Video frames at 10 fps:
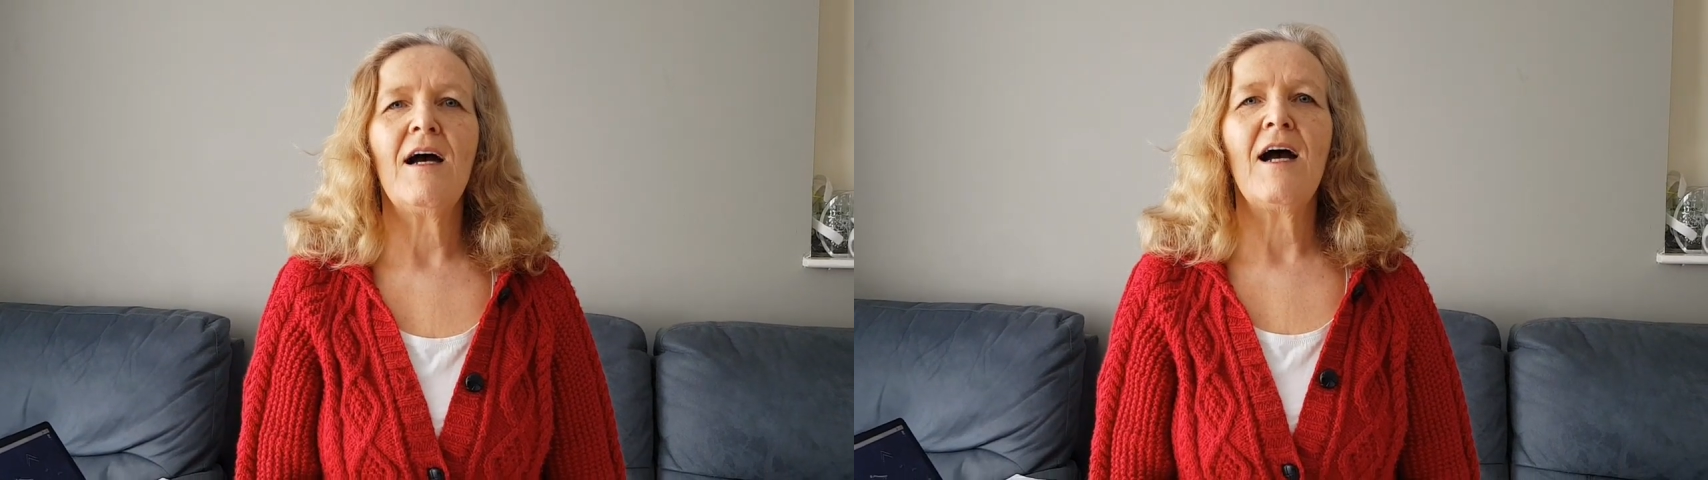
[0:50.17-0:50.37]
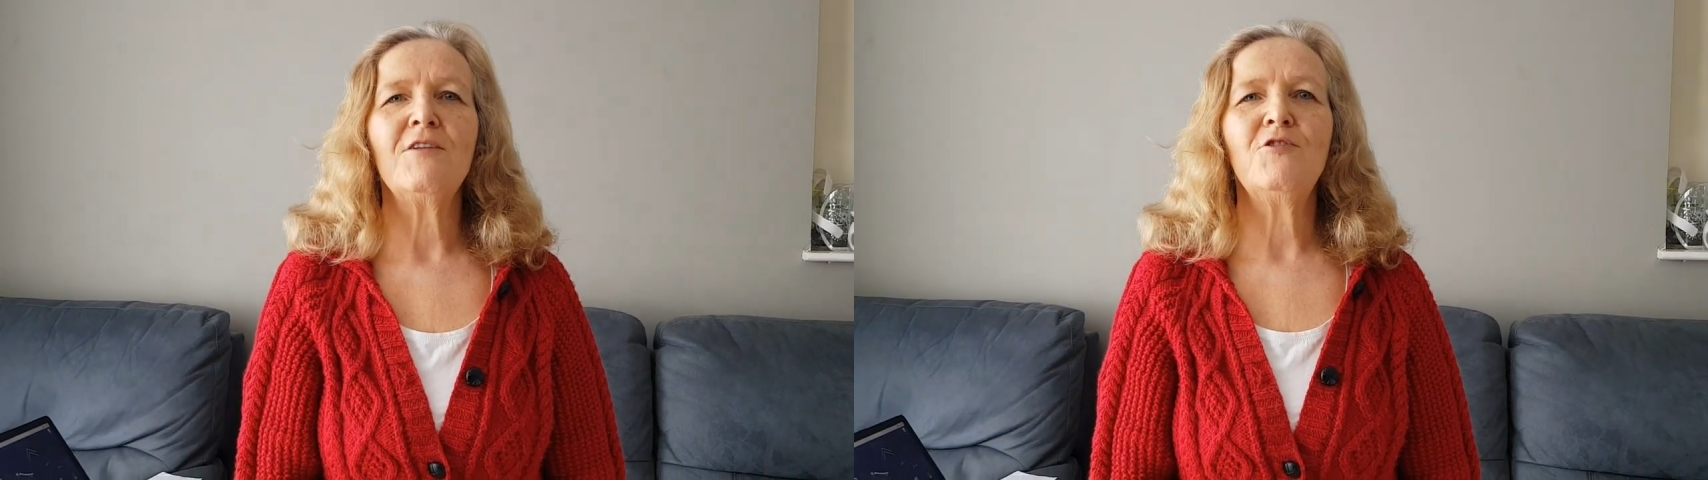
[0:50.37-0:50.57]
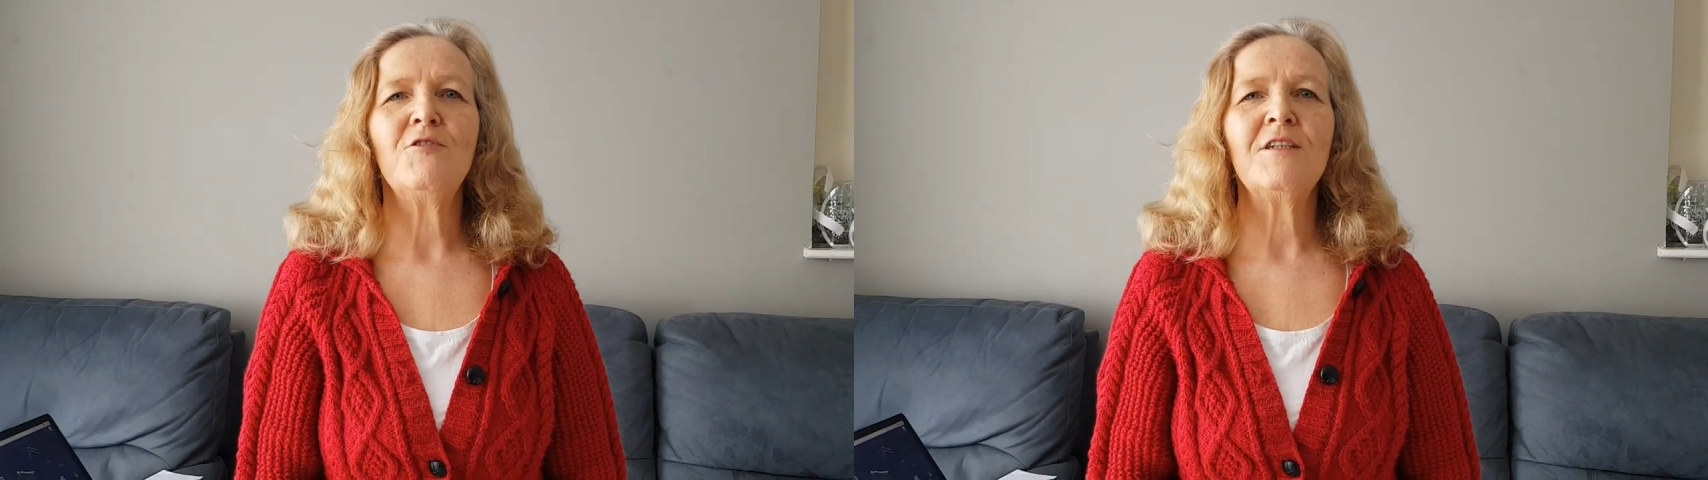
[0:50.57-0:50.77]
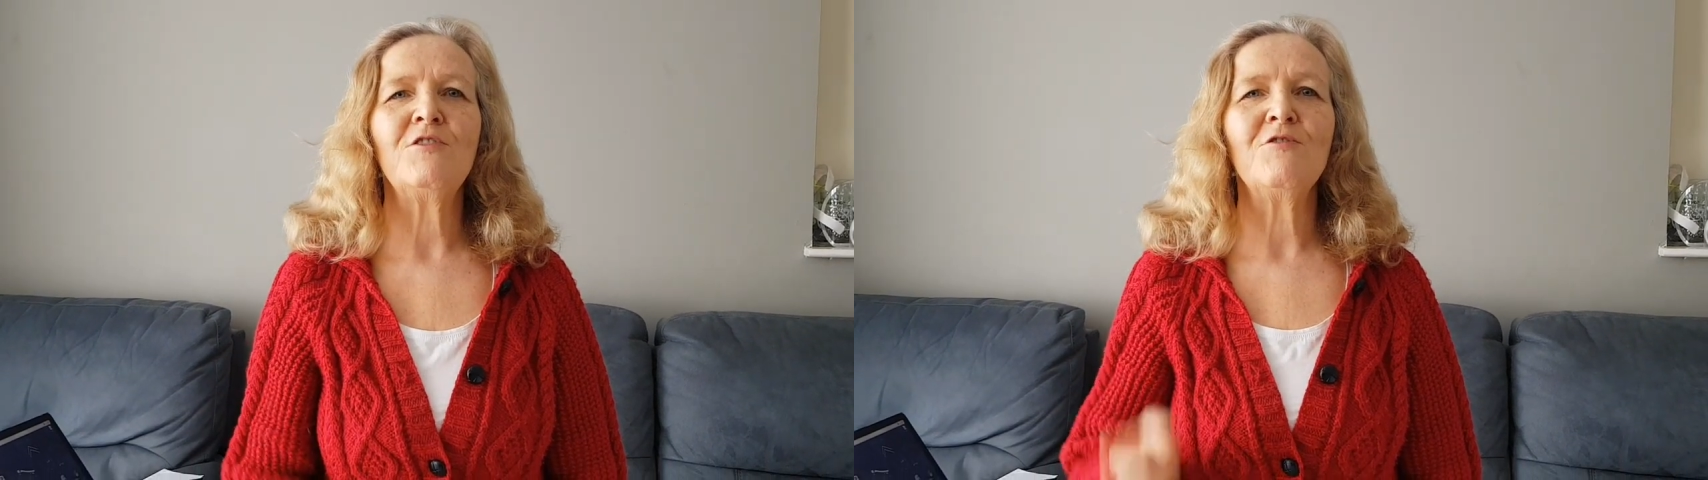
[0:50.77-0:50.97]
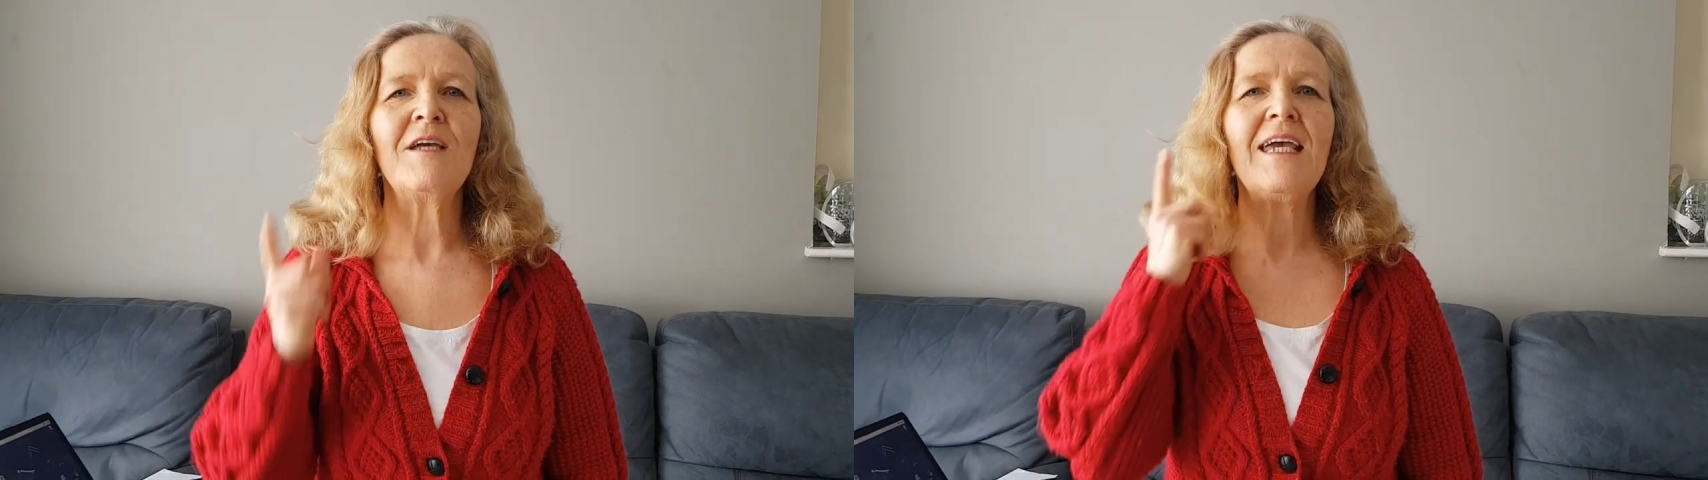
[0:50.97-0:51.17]
and using
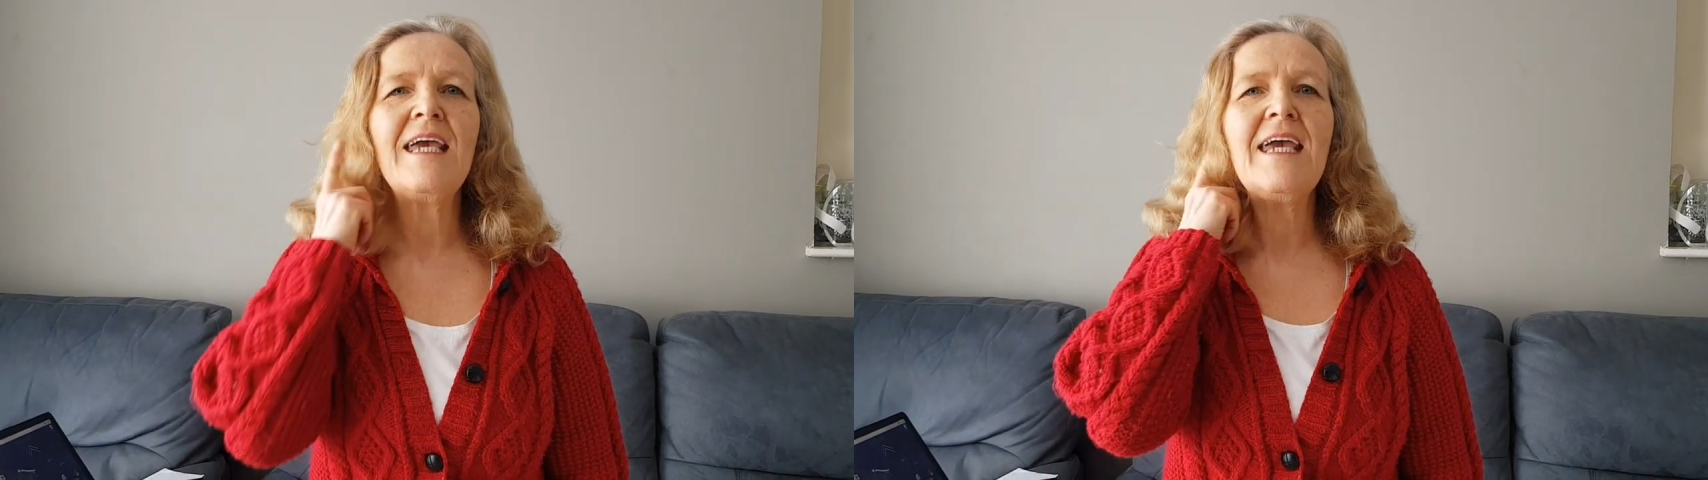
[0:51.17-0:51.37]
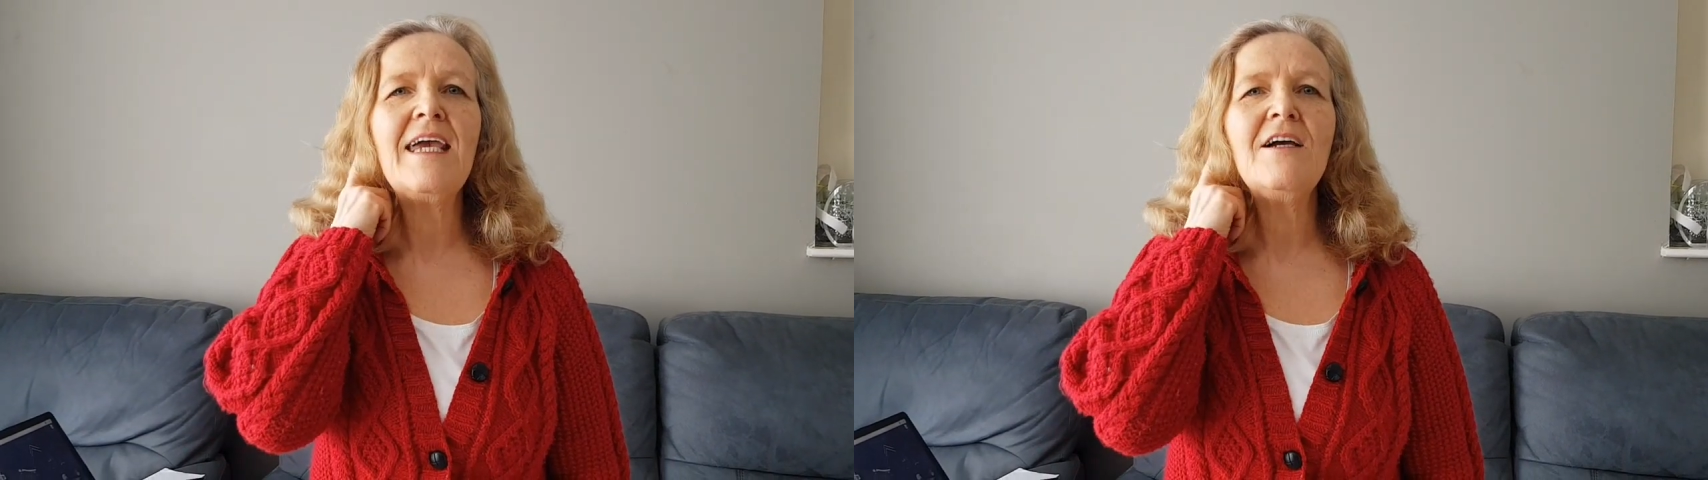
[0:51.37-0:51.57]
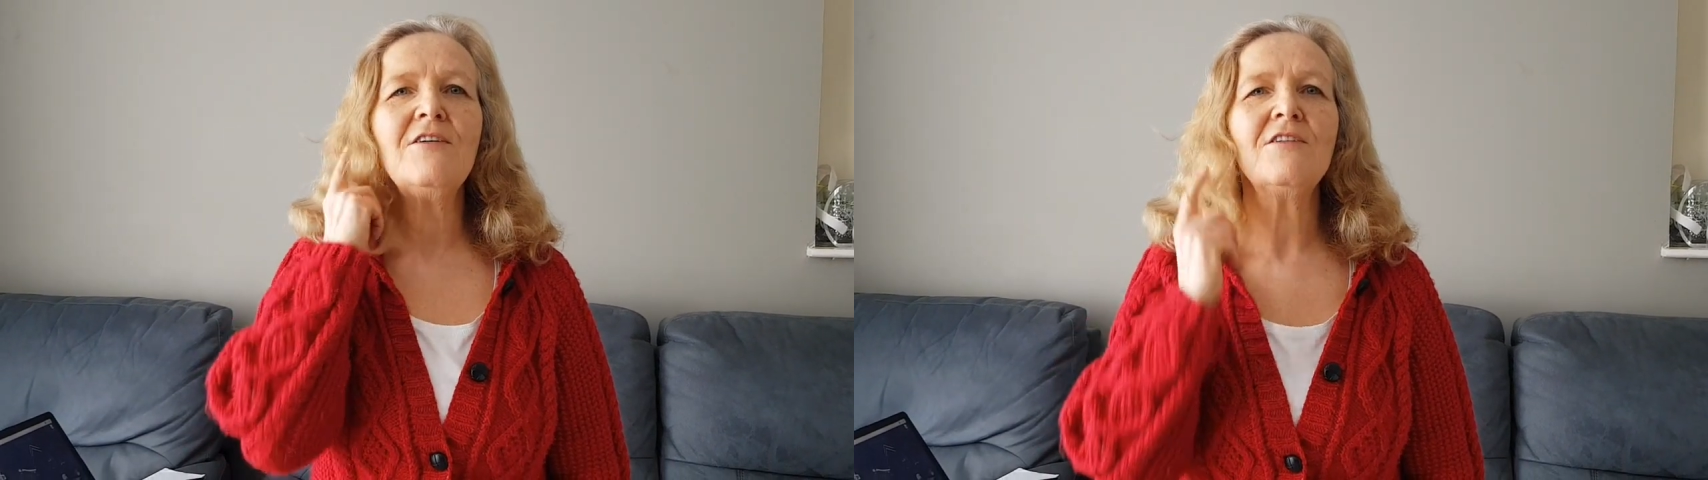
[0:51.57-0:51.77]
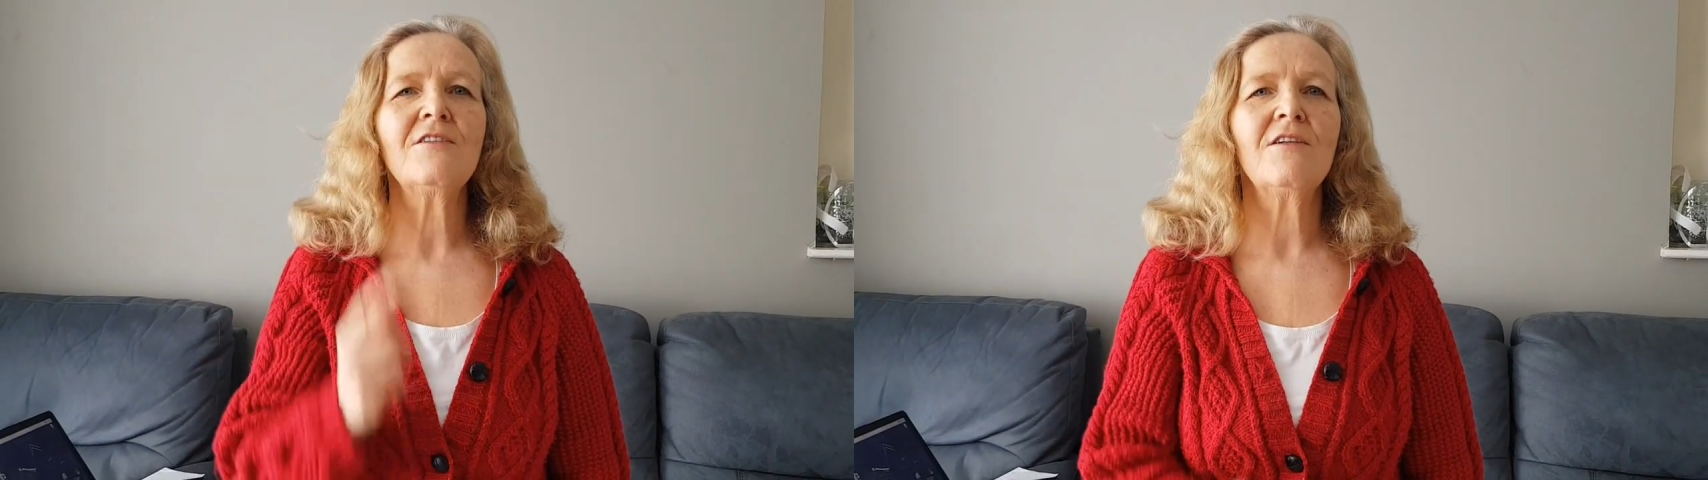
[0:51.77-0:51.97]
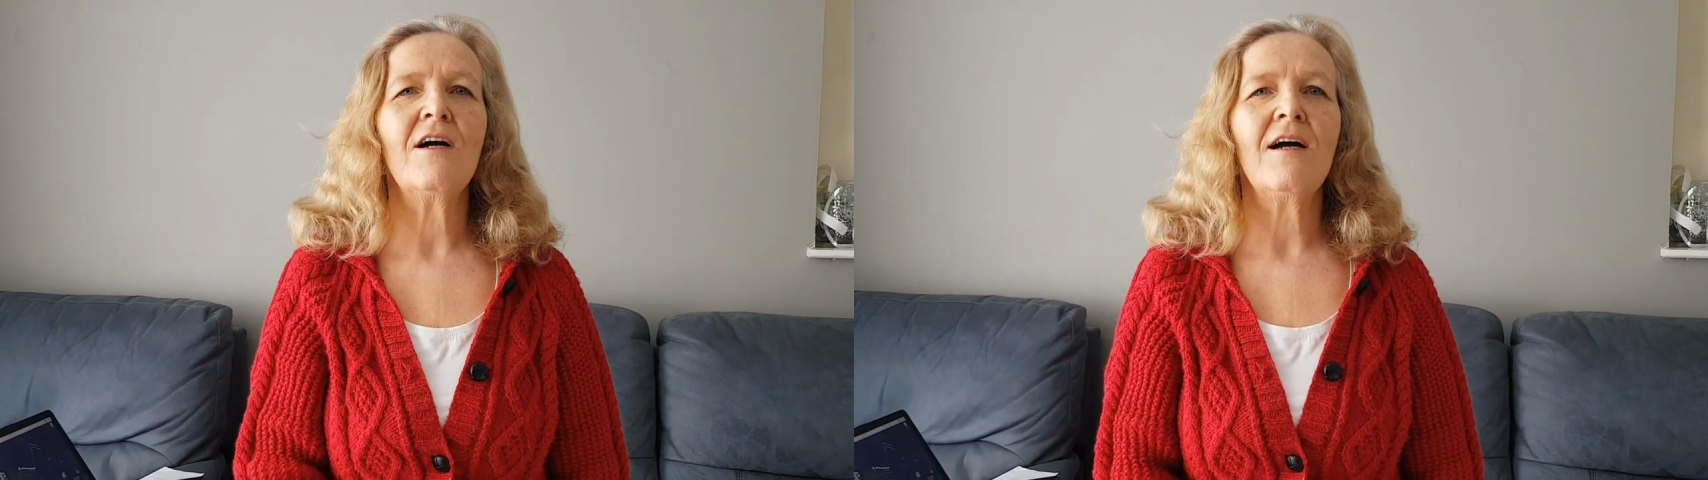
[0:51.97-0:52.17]
your ears